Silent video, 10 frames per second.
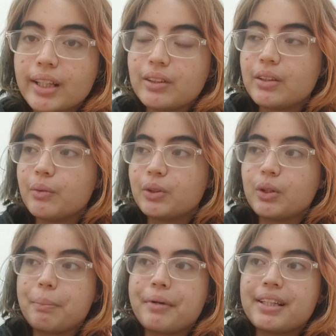and it was to
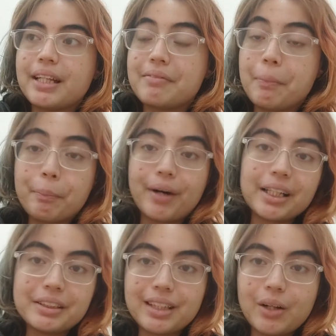the point that it even
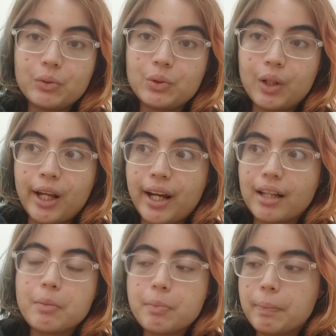branched out to like
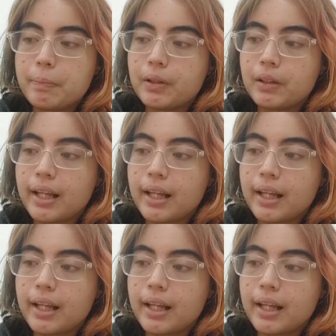other people.